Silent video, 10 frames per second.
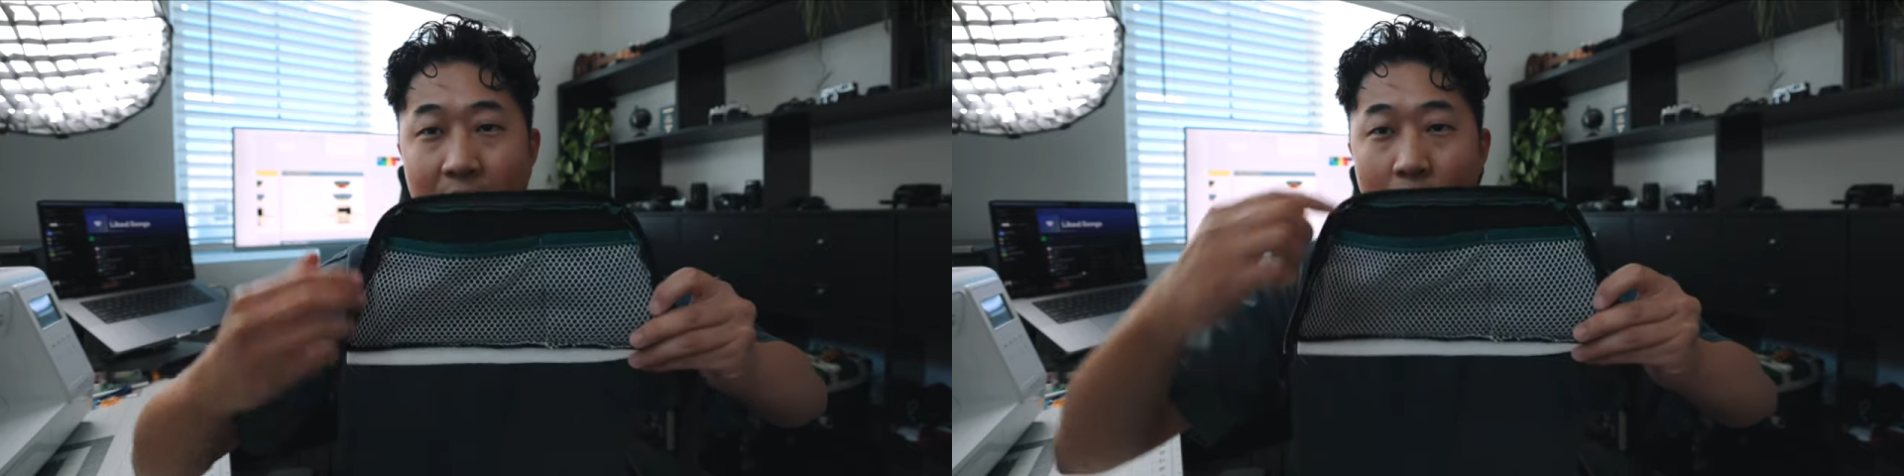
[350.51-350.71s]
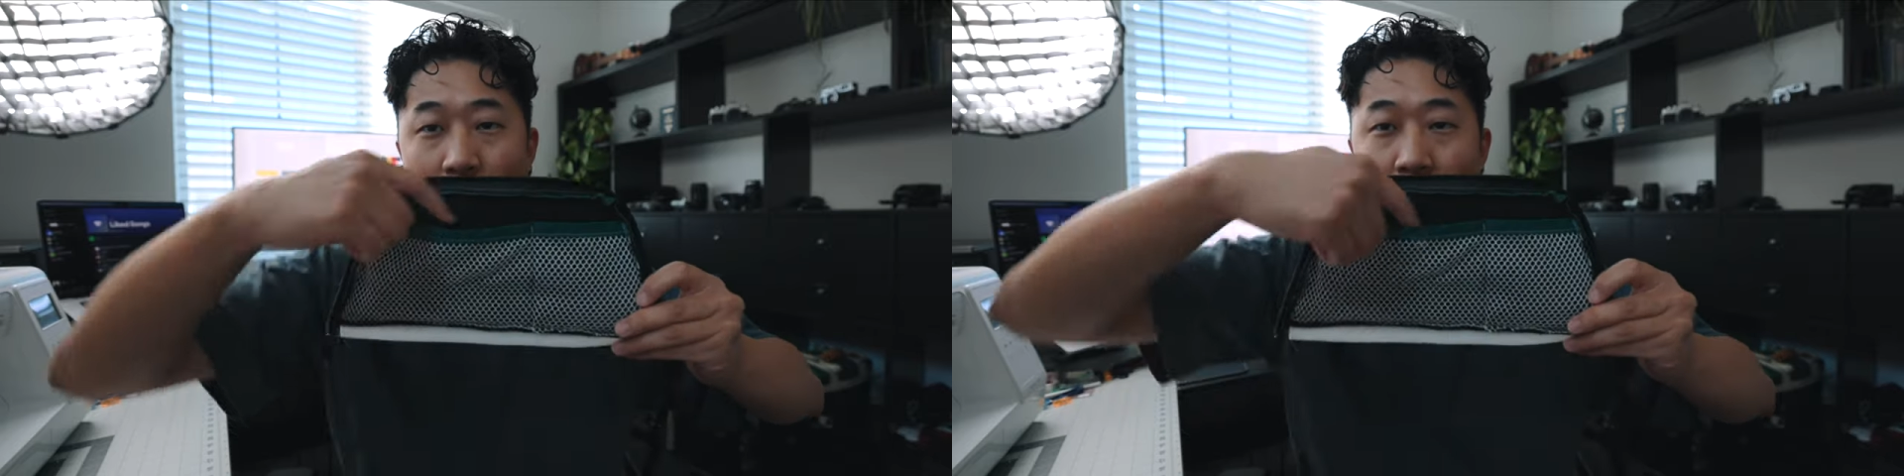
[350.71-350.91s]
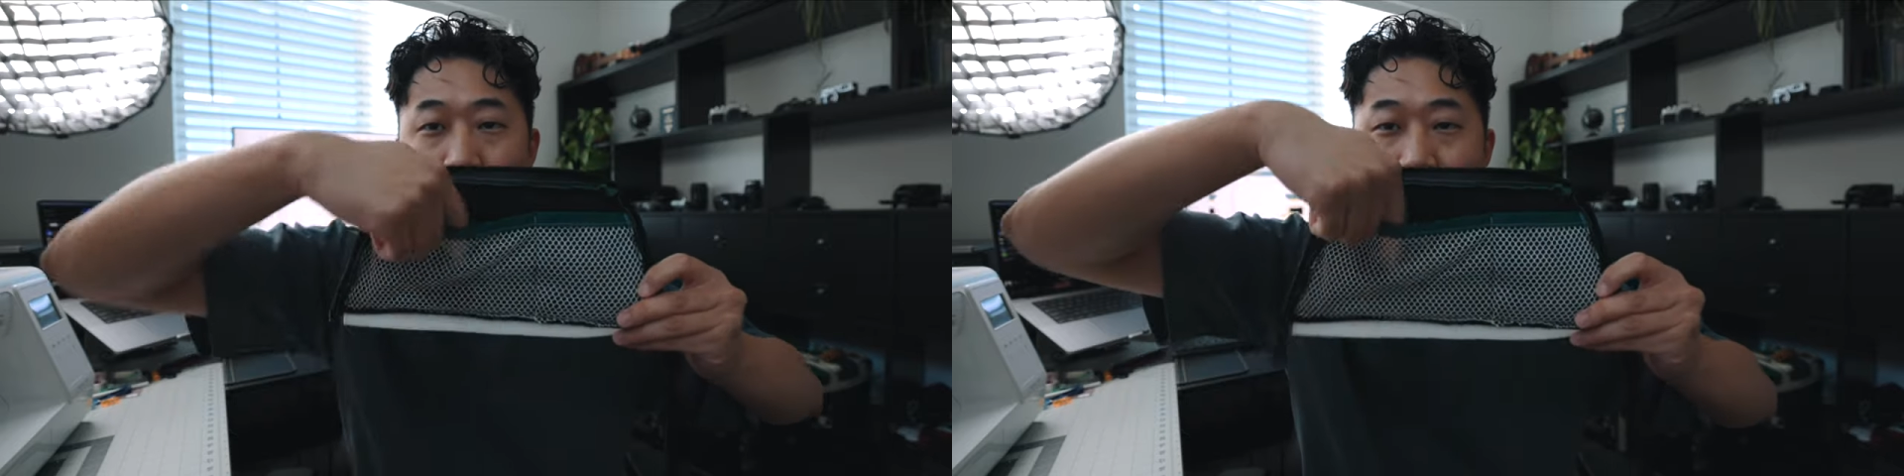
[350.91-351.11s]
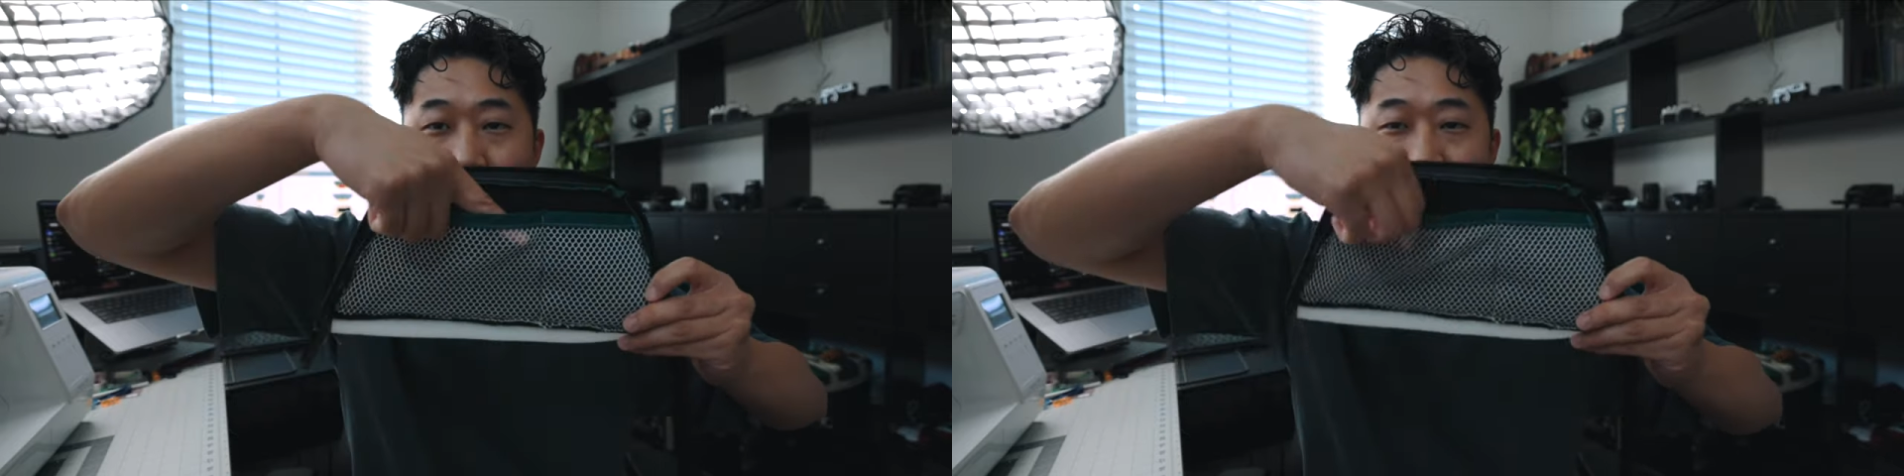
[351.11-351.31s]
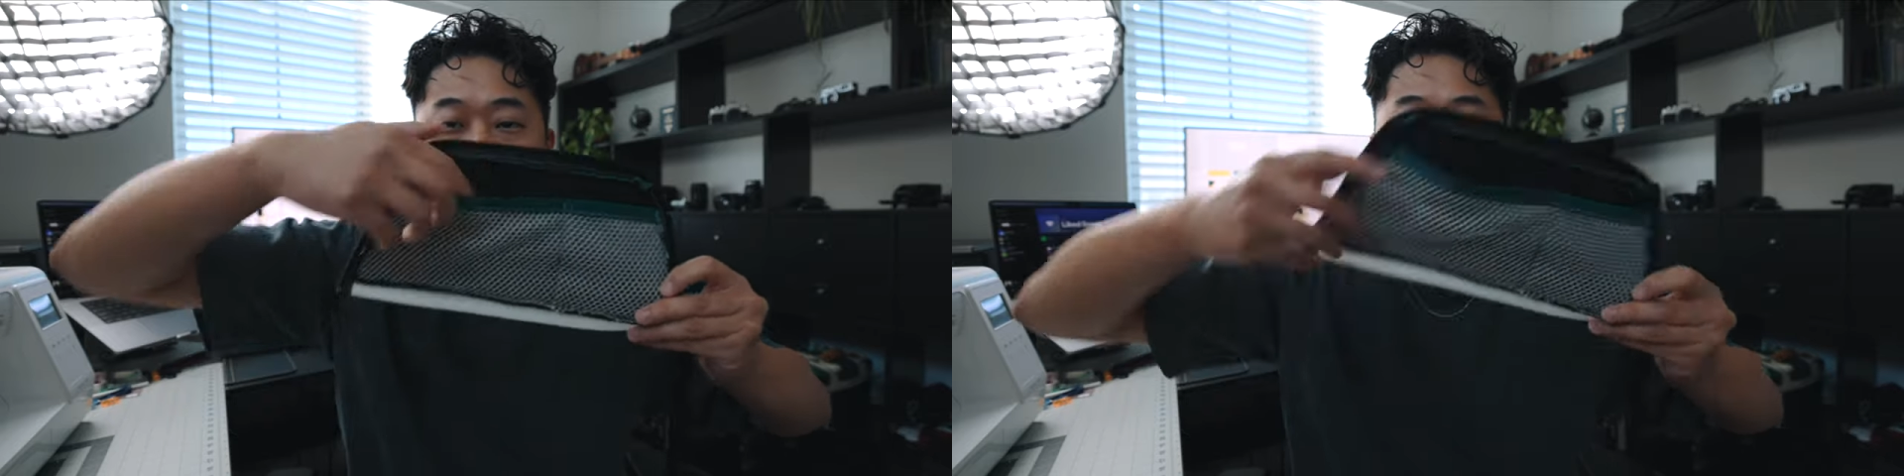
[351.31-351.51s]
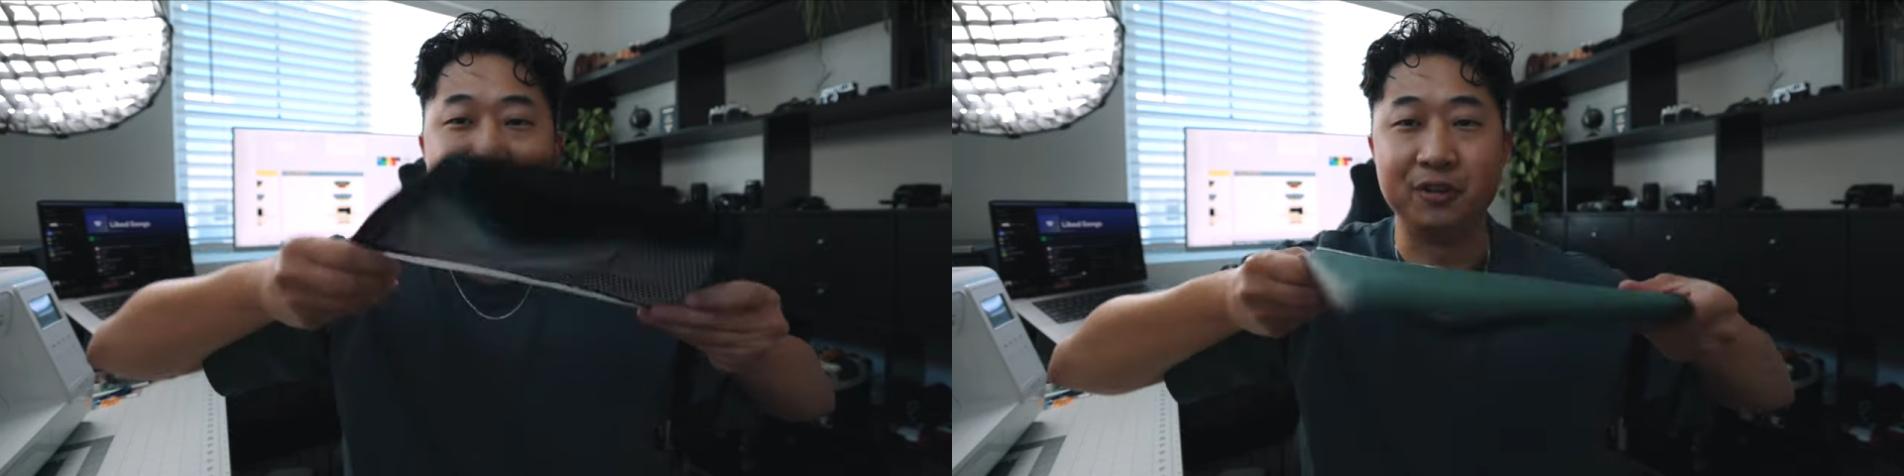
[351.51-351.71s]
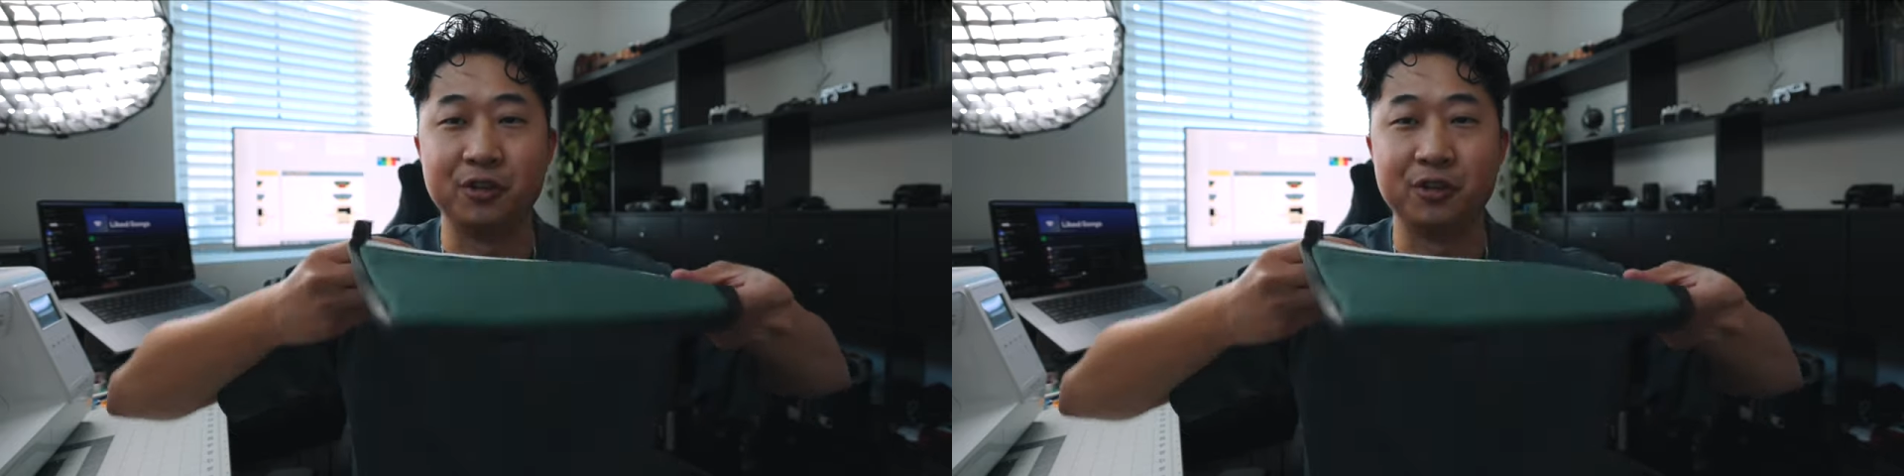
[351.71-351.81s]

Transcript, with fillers: all this stuff is